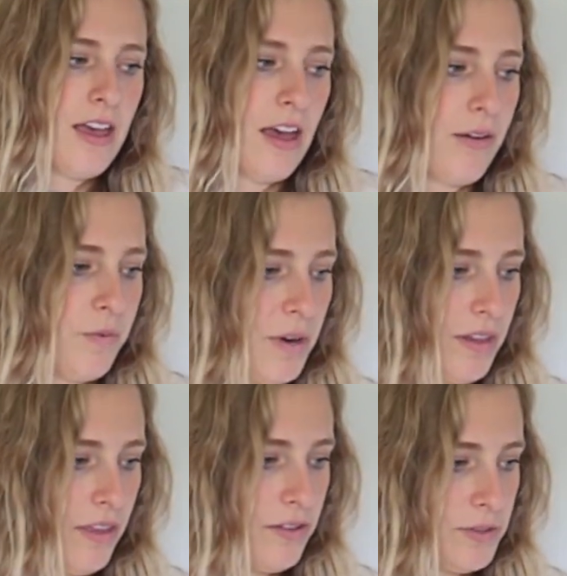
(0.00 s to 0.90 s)
I would
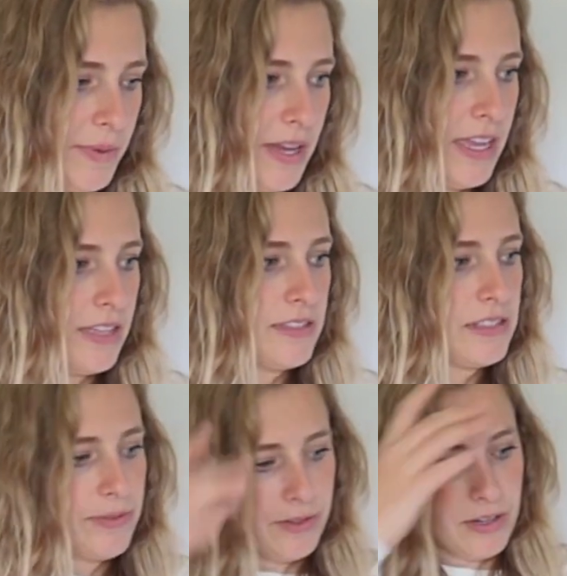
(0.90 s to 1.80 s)
wear those
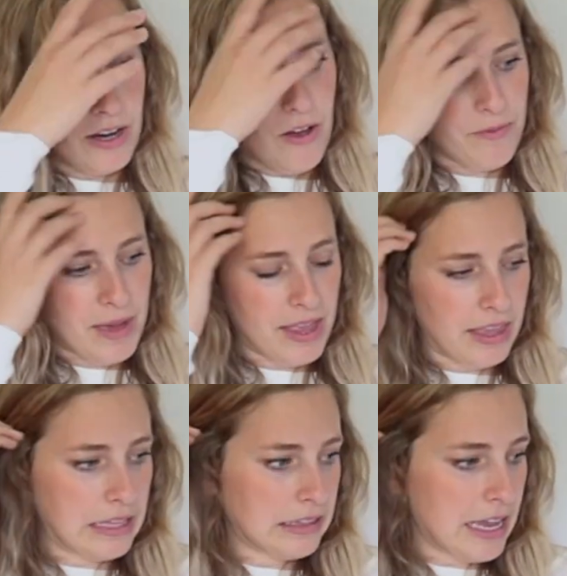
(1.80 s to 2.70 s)
ones for all of my
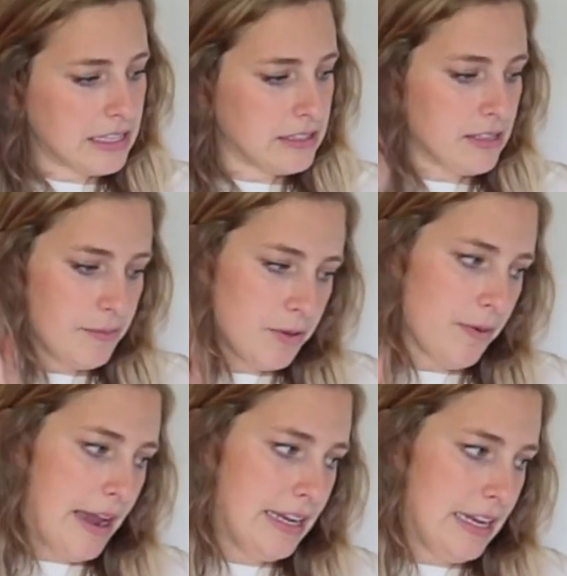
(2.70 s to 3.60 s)
like light summer
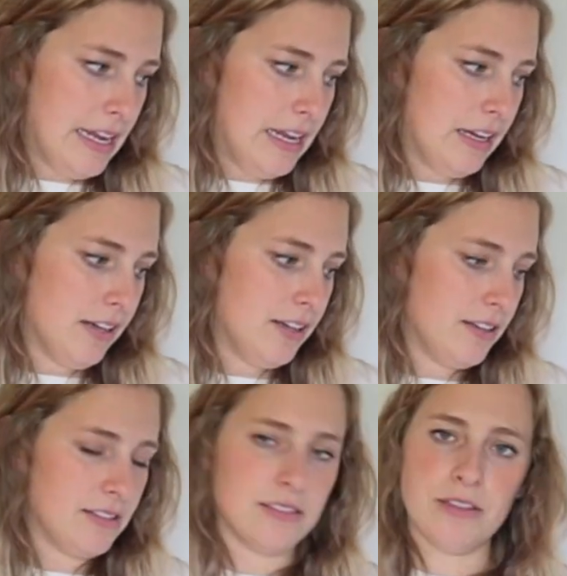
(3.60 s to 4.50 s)
riding.
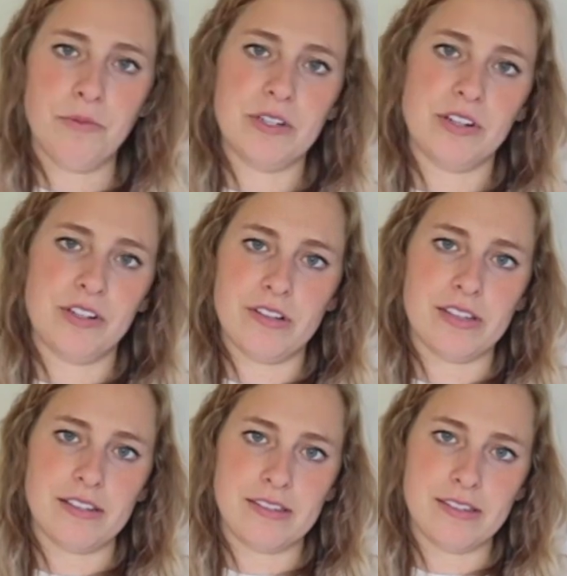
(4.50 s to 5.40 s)
In the winter it just
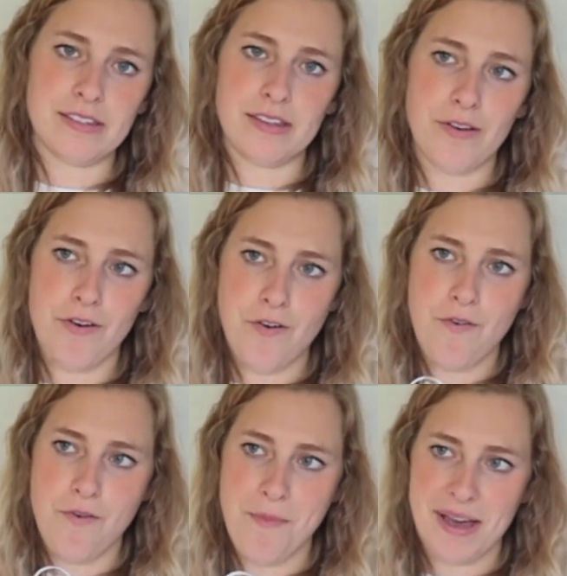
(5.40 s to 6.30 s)
gets
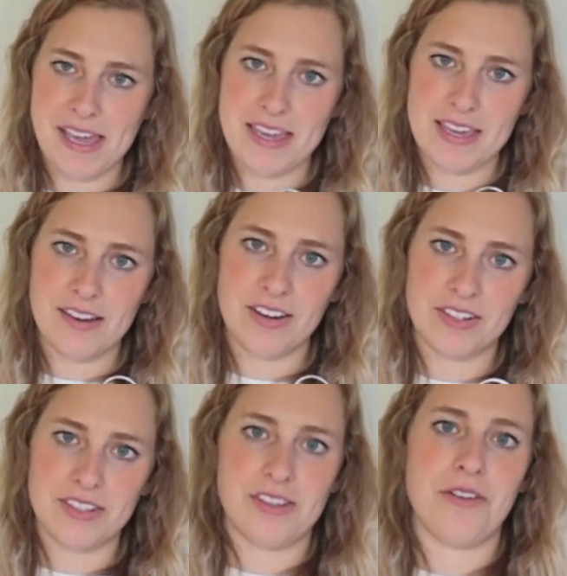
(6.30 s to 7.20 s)
so mucky here,
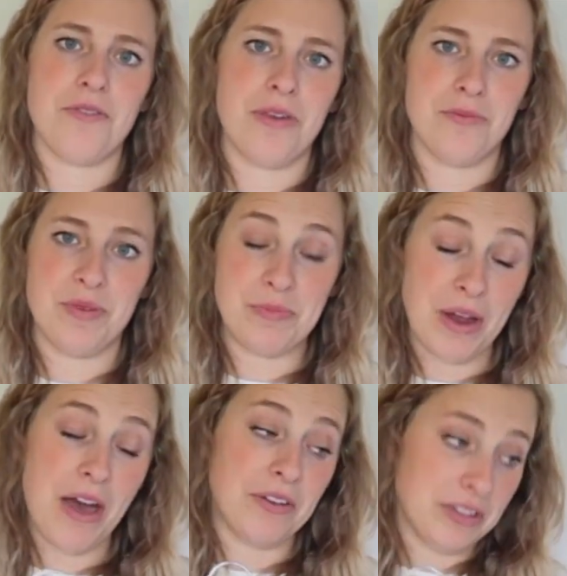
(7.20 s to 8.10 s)
so they'd be
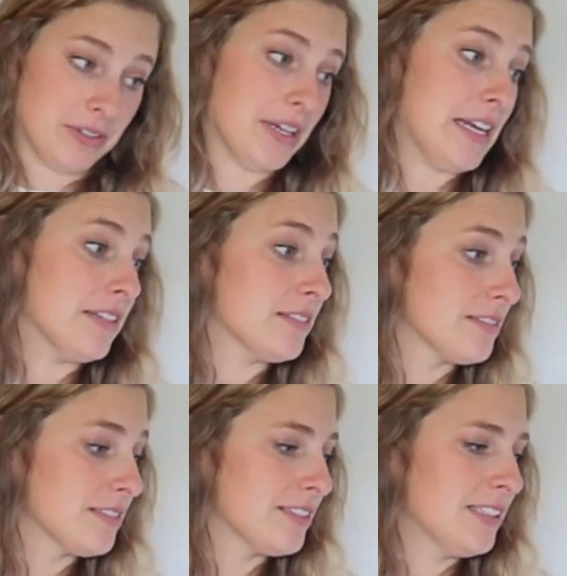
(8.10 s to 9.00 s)
brown and green.
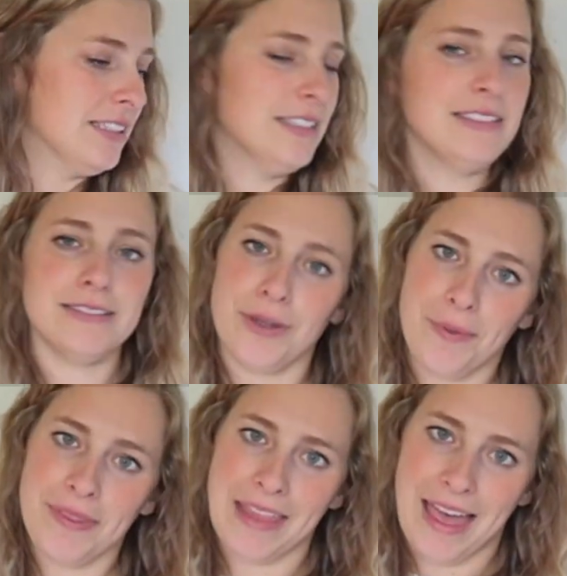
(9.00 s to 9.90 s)
Don't
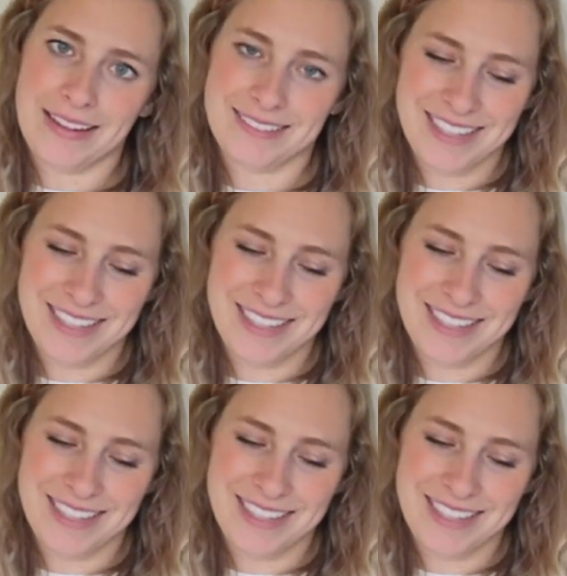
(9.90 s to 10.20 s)
want that.